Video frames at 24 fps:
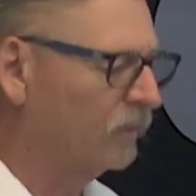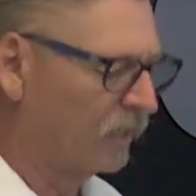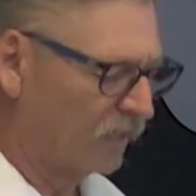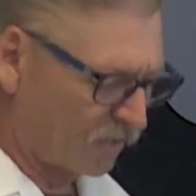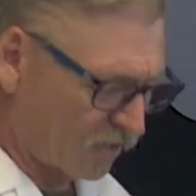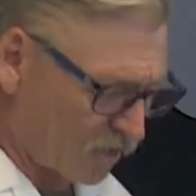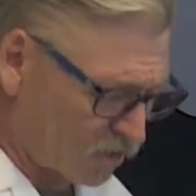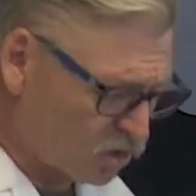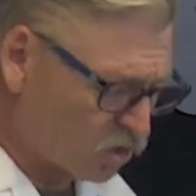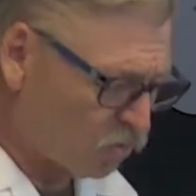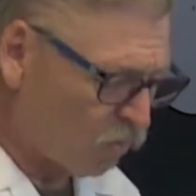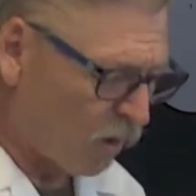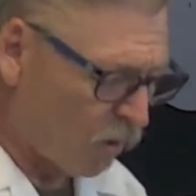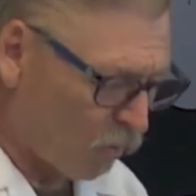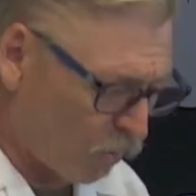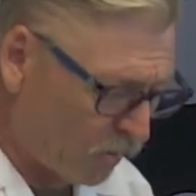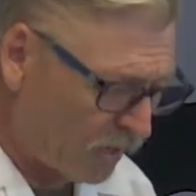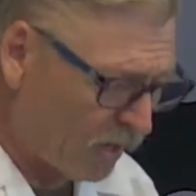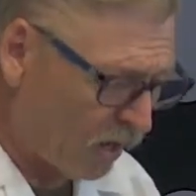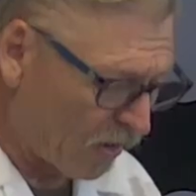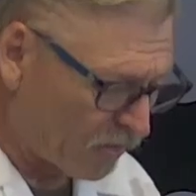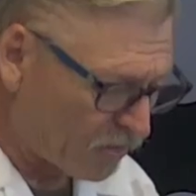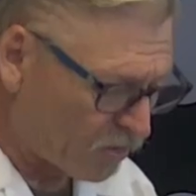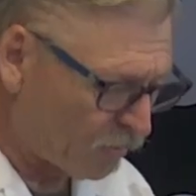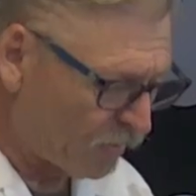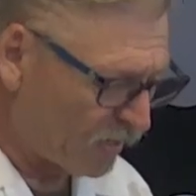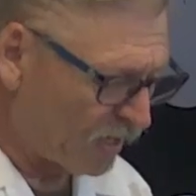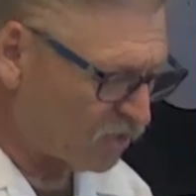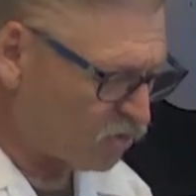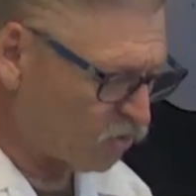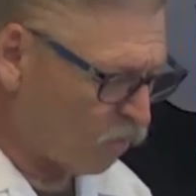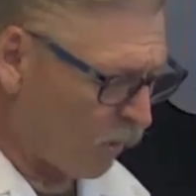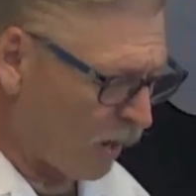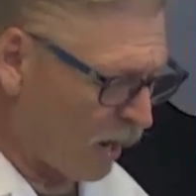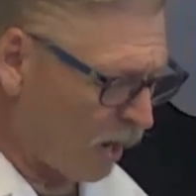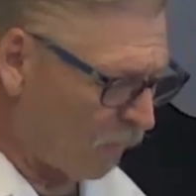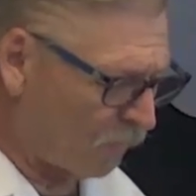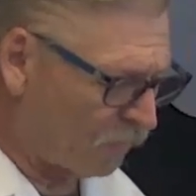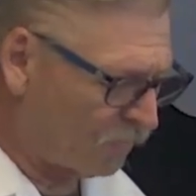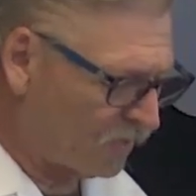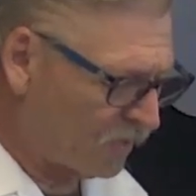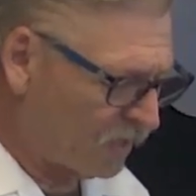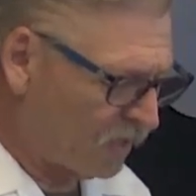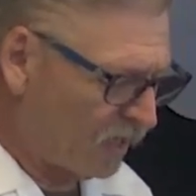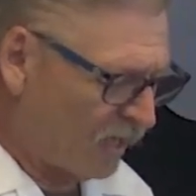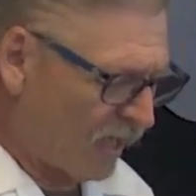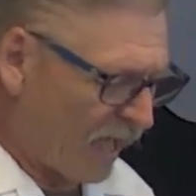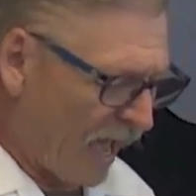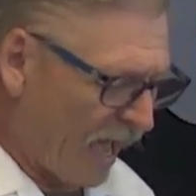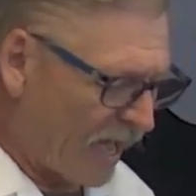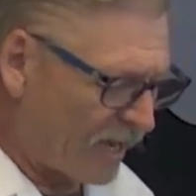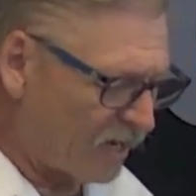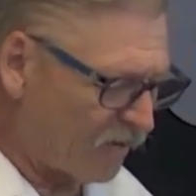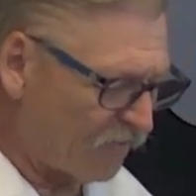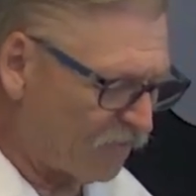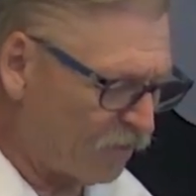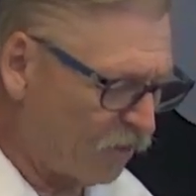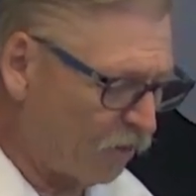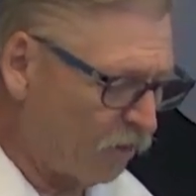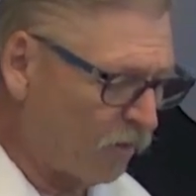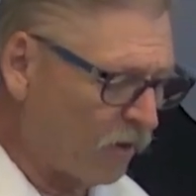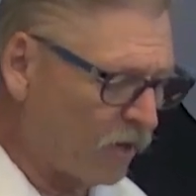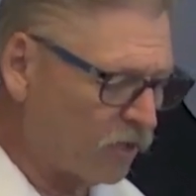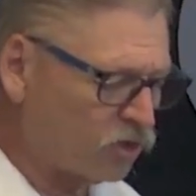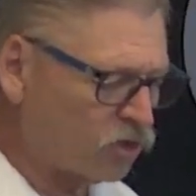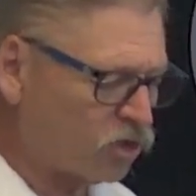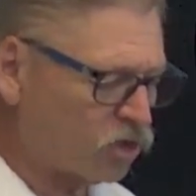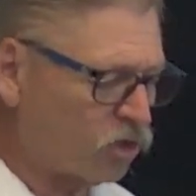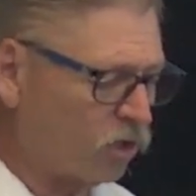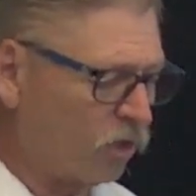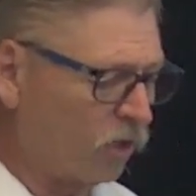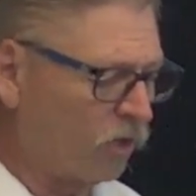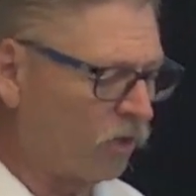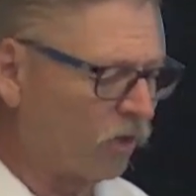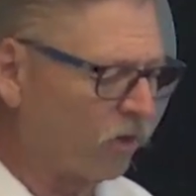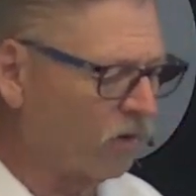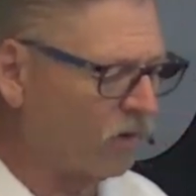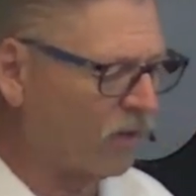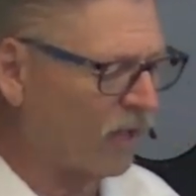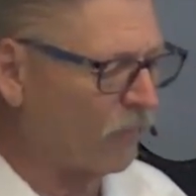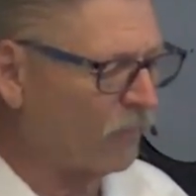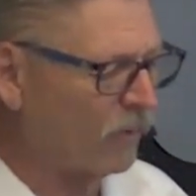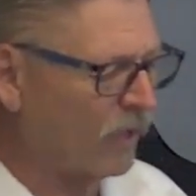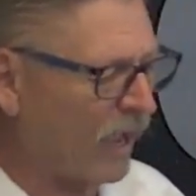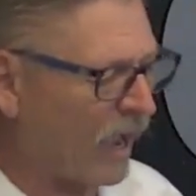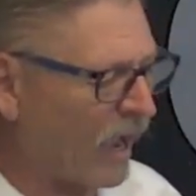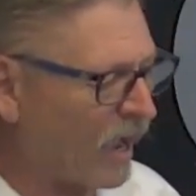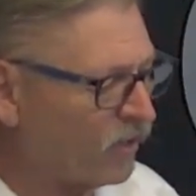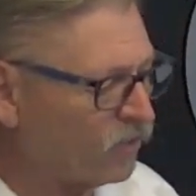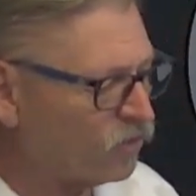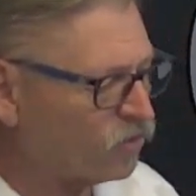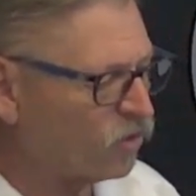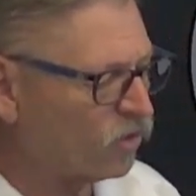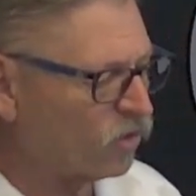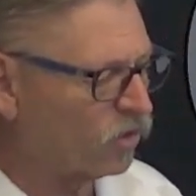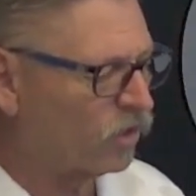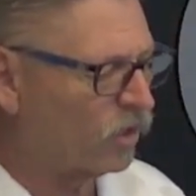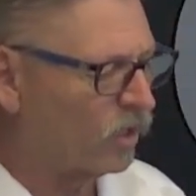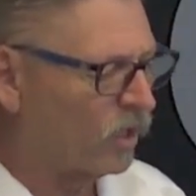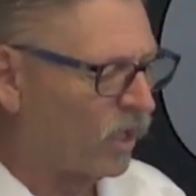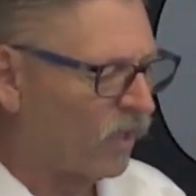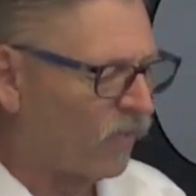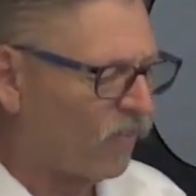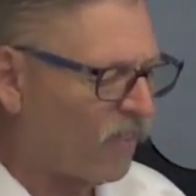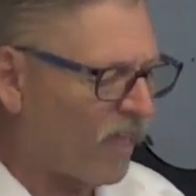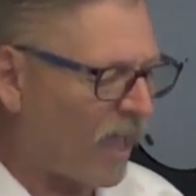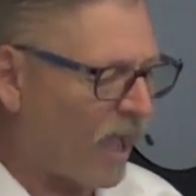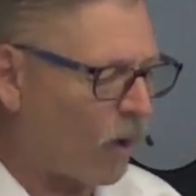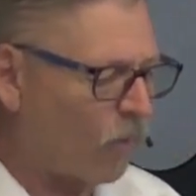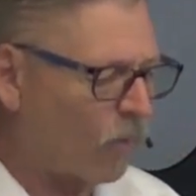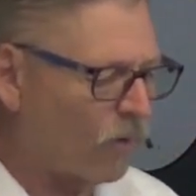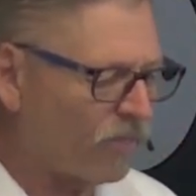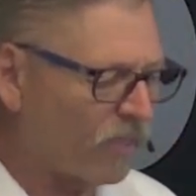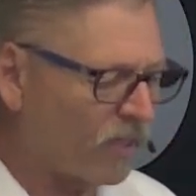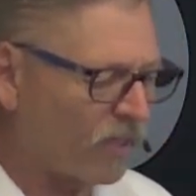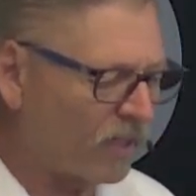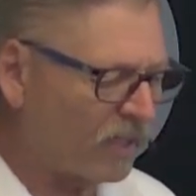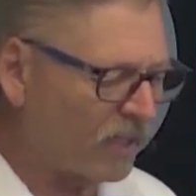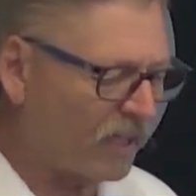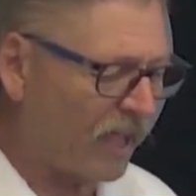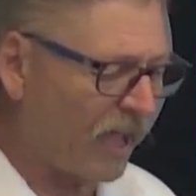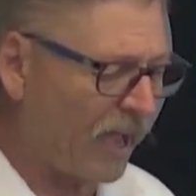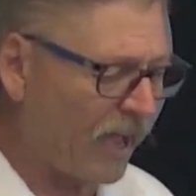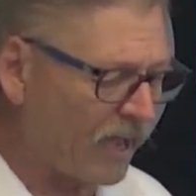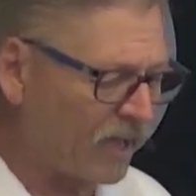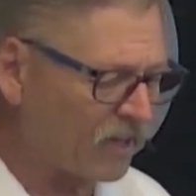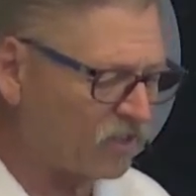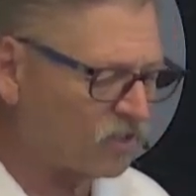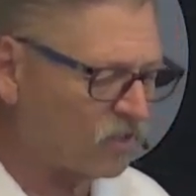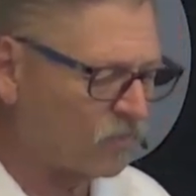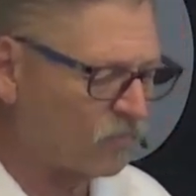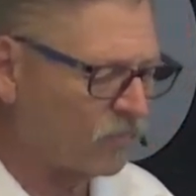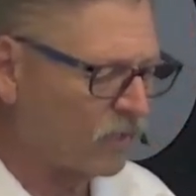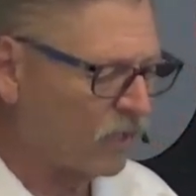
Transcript: This is what we are to be as well. And if you're unsure, let me answer that with a yes,